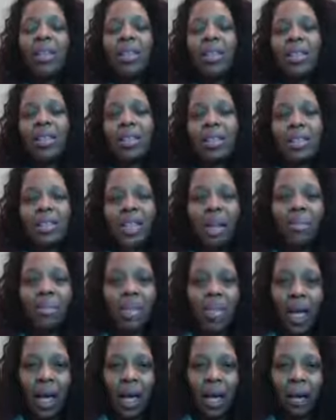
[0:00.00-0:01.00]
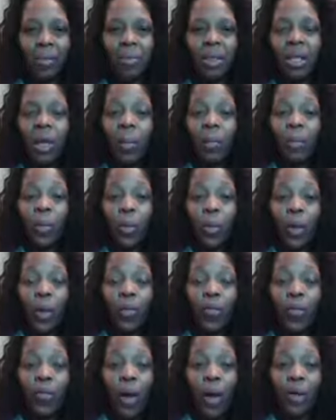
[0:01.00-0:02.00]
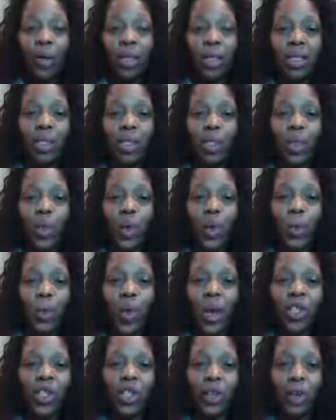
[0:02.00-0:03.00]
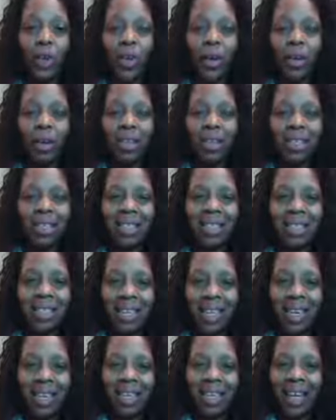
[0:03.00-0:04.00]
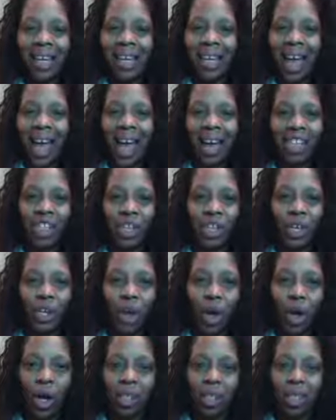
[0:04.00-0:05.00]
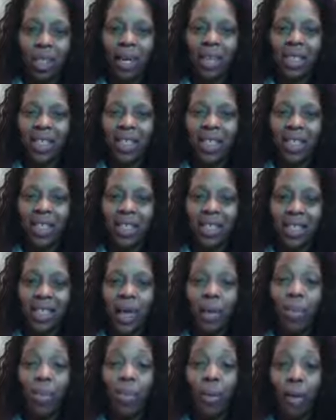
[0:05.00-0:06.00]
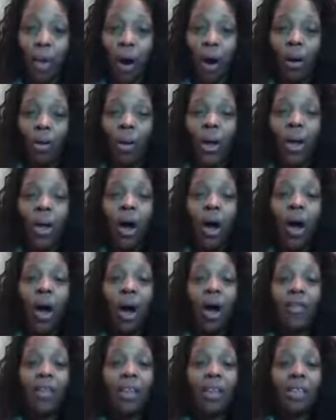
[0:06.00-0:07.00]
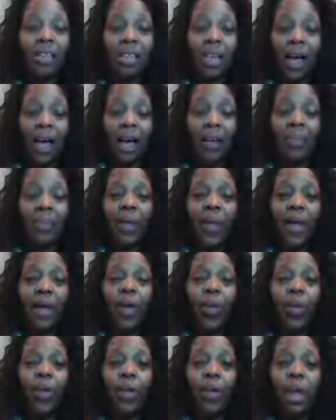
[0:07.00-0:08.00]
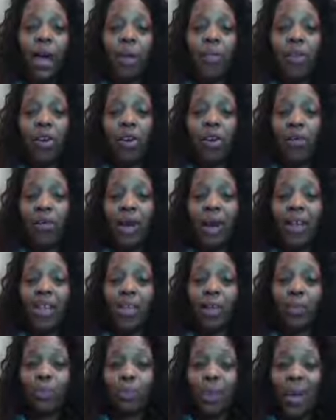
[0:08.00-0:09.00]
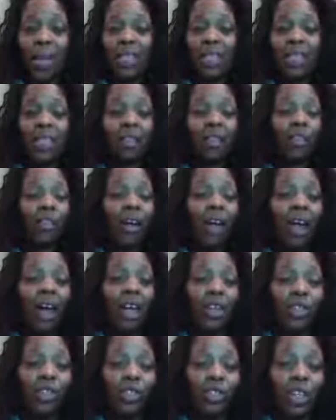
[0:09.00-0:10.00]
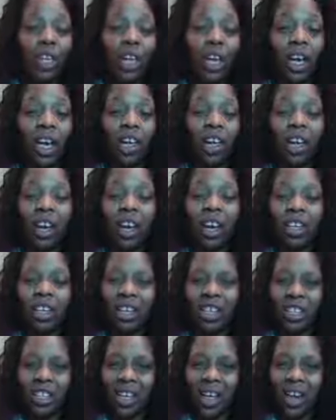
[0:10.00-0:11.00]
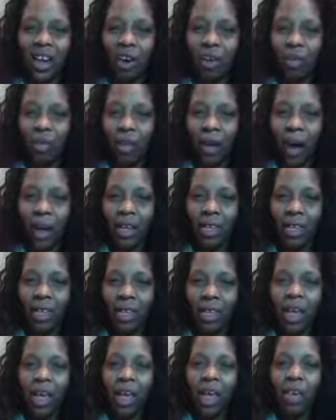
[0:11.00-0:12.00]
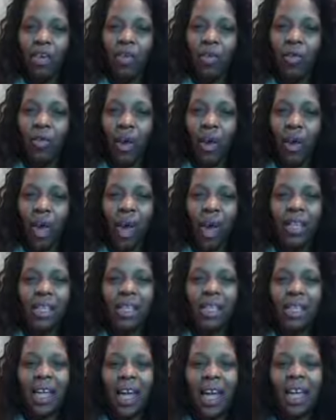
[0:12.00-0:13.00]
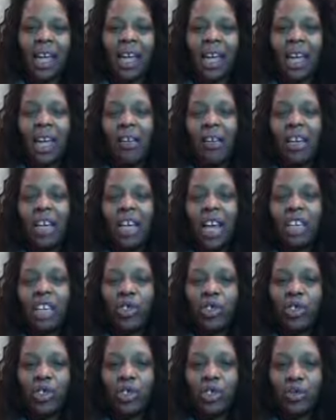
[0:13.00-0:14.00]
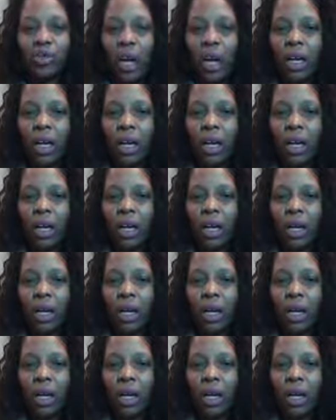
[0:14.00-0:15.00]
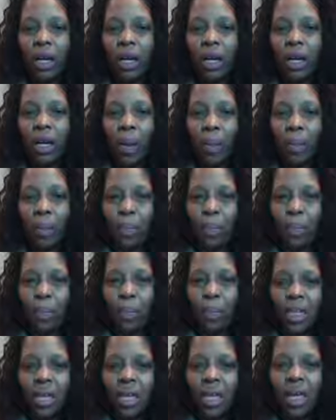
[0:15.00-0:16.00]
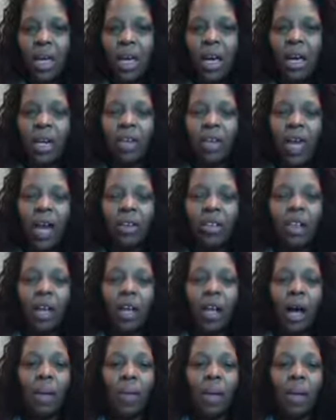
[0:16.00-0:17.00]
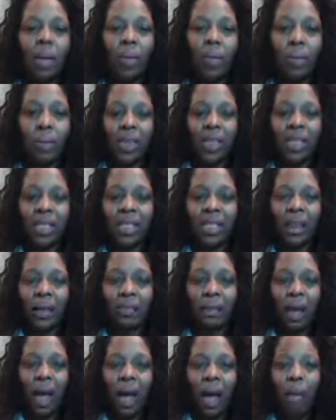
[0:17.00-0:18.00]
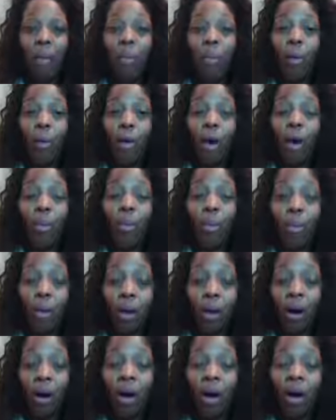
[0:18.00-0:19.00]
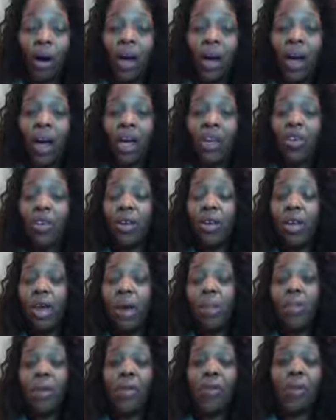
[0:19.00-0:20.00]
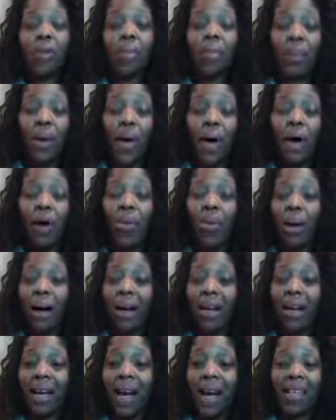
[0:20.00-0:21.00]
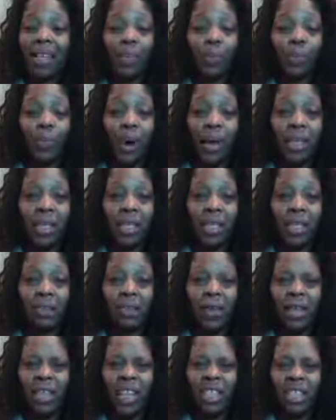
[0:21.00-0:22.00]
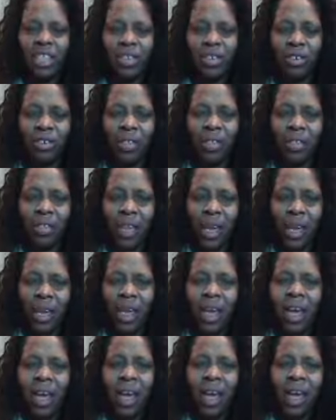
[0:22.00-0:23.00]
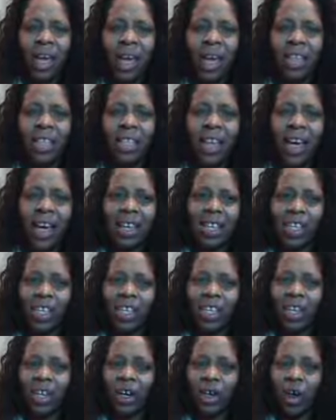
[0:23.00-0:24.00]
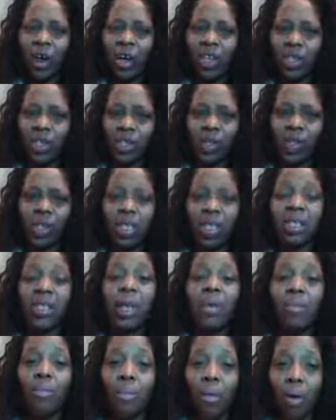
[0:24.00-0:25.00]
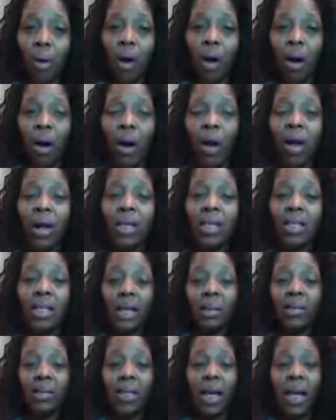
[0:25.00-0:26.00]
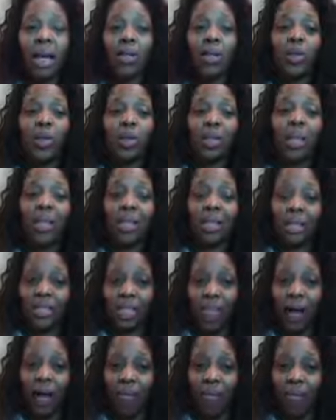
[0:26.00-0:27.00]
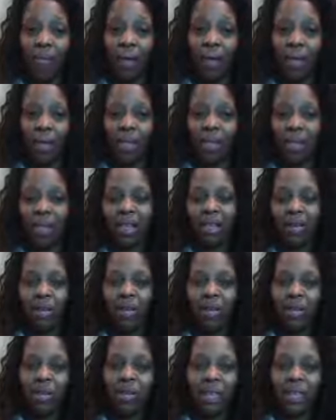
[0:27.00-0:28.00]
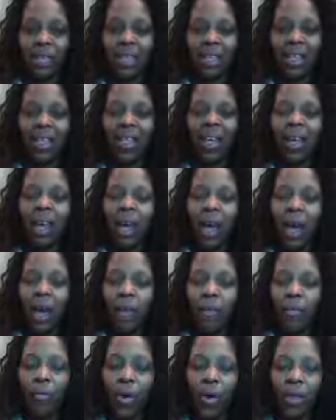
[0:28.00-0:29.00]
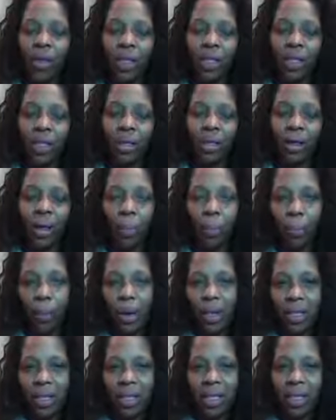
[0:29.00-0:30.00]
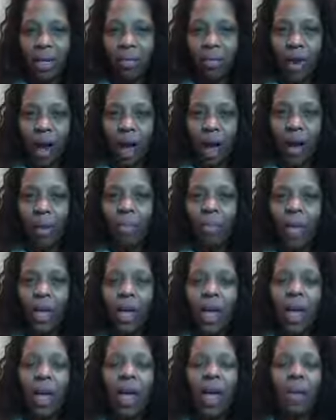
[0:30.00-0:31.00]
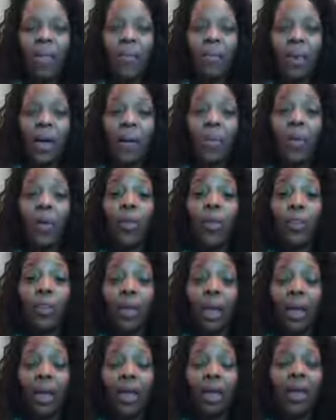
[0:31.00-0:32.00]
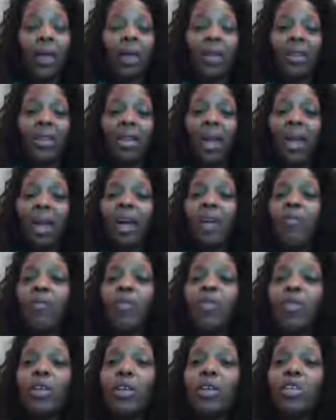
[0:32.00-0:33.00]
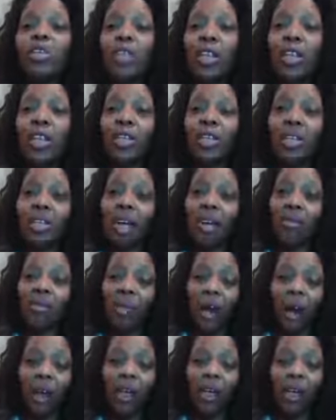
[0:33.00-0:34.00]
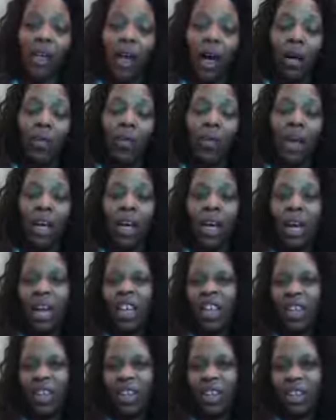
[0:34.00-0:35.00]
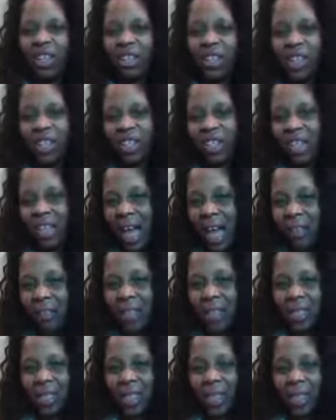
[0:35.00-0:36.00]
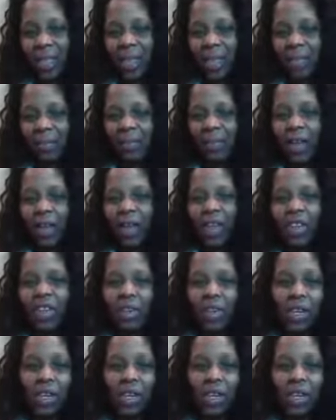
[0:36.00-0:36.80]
sometimes we focus too much on our sin and actually cause us to sin more. Oftentimes, when you have a grace-based theology and you understand grace, you realize that even as you're struggling with sin and you're repenting, you have to come in the presence of God more and more, and you can't be repelled by God's presence because of your sin. It's actually caused you to sin more. Sometimes we need to stop focusing on your sin and focus on the presence of God. And people think that if you can just get right enough and you can just stop sinning, you